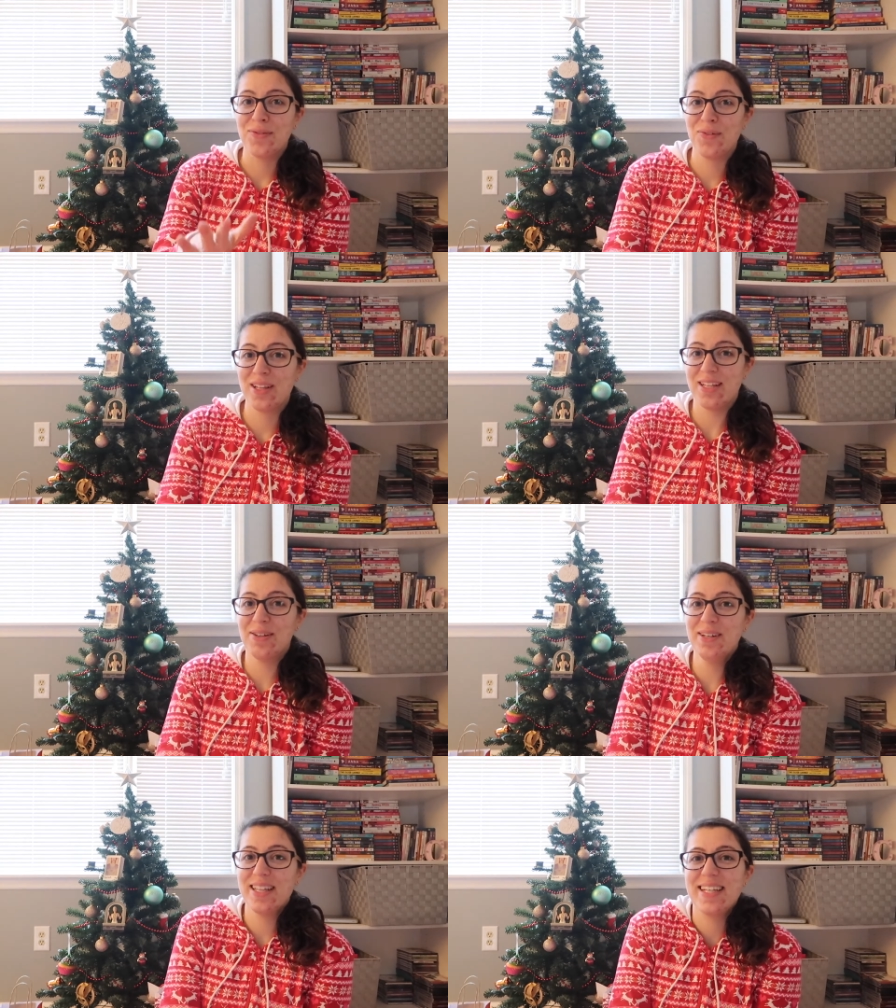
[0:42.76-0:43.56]
really,
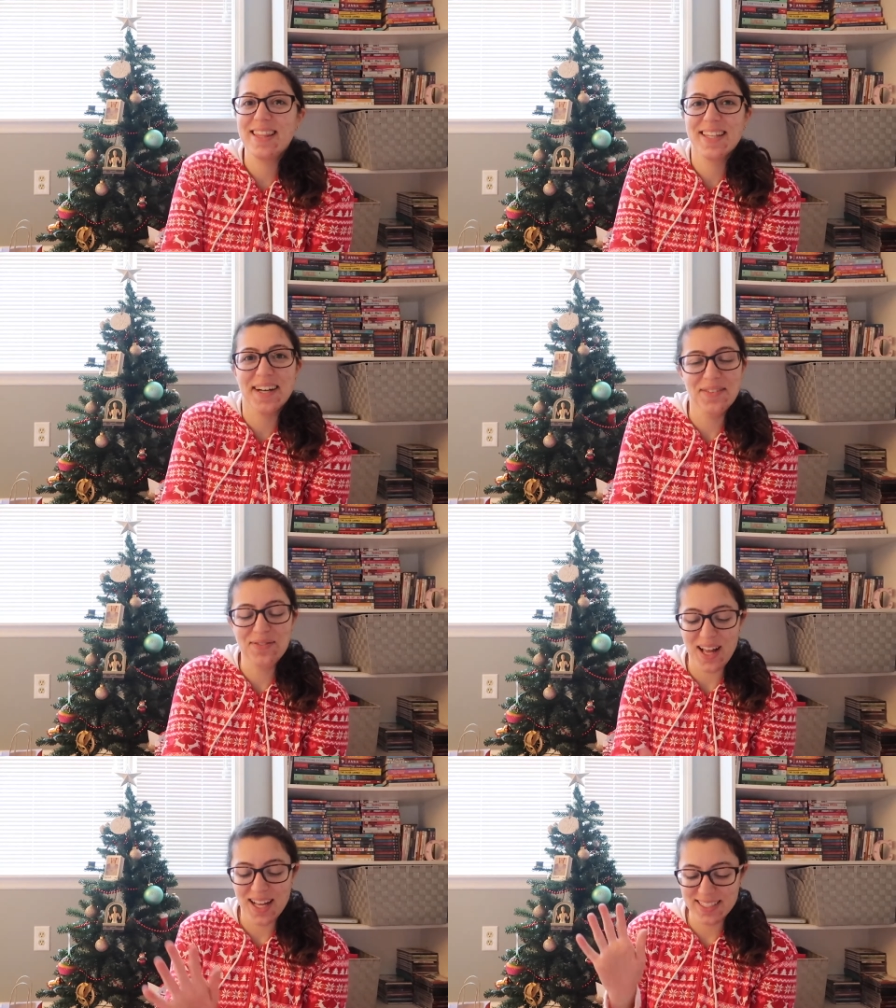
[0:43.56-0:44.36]
really love
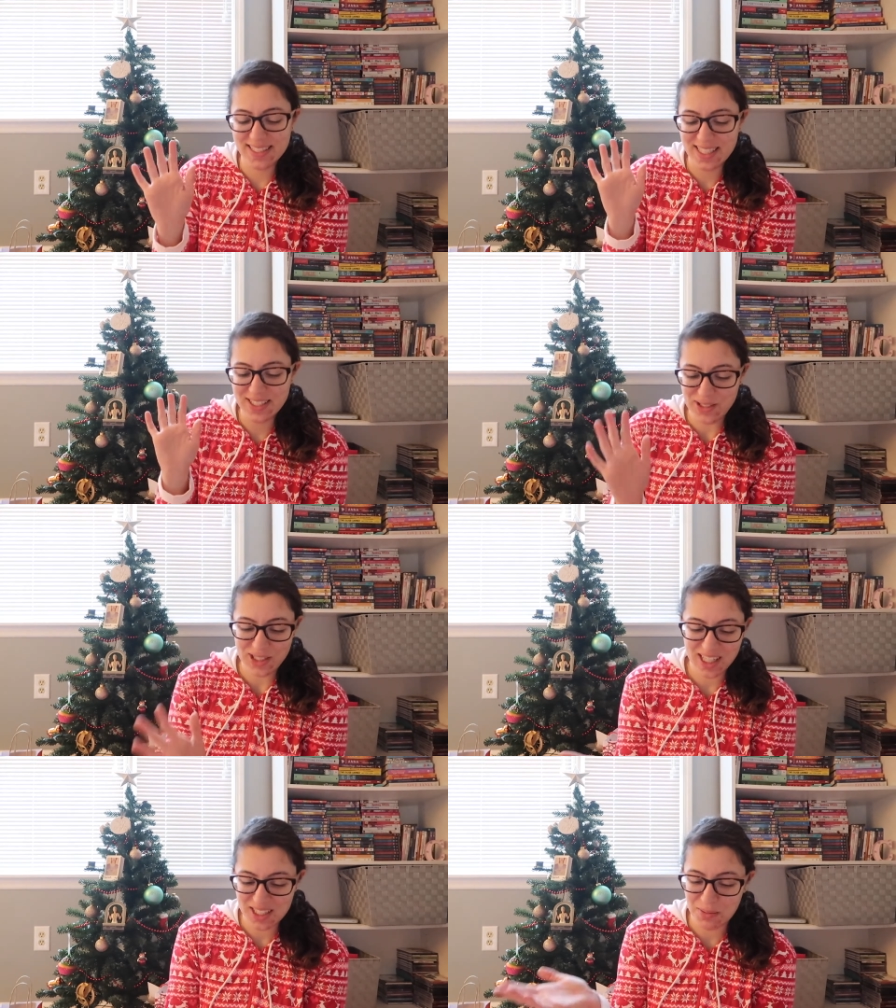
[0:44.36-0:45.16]
and it's
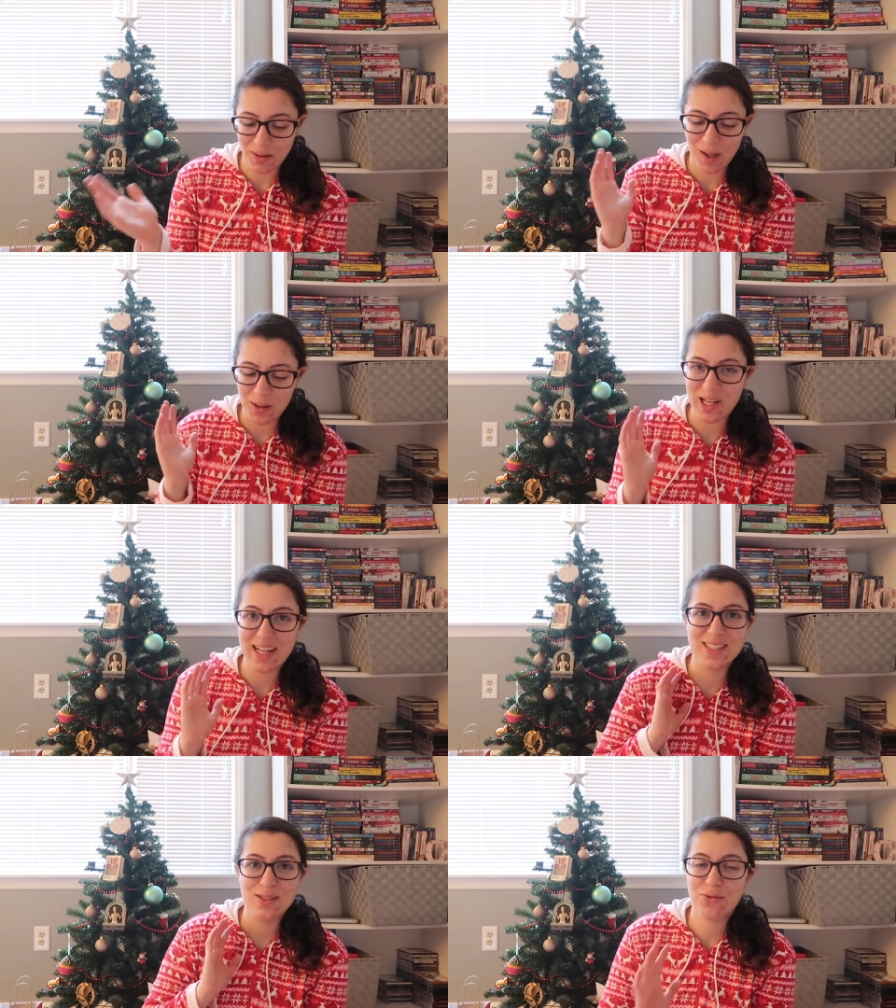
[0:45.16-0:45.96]
just kind of small
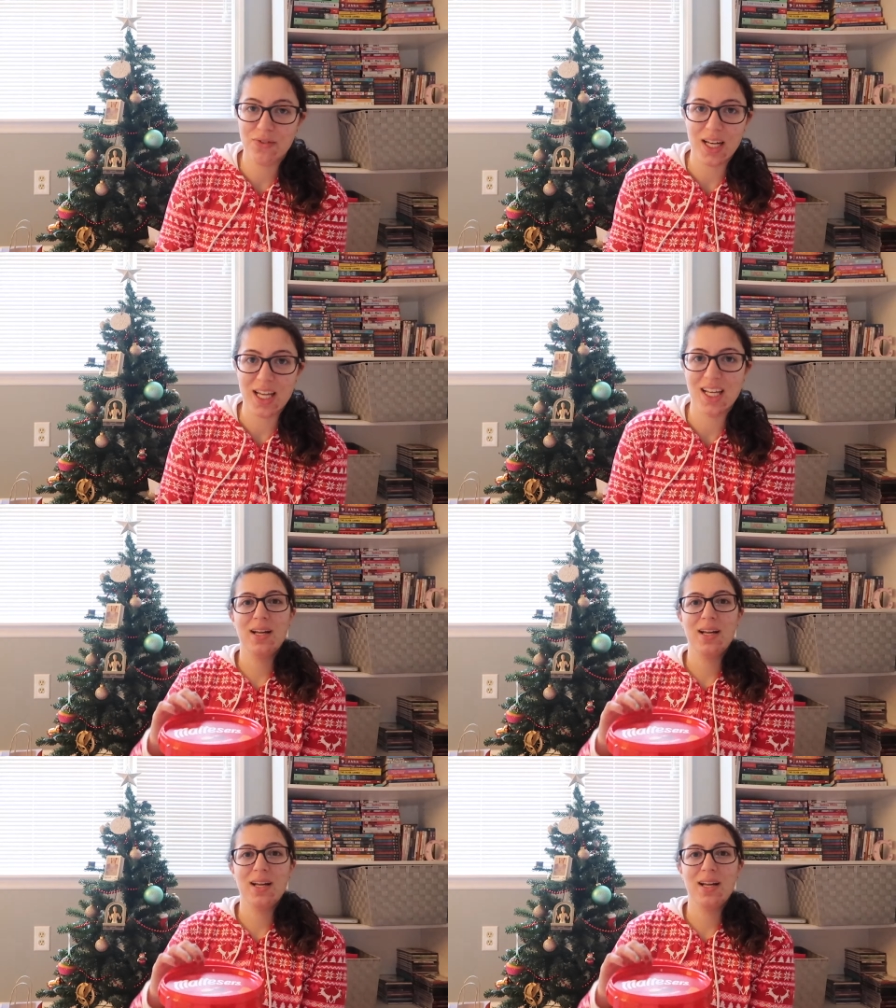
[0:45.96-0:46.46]
and funny.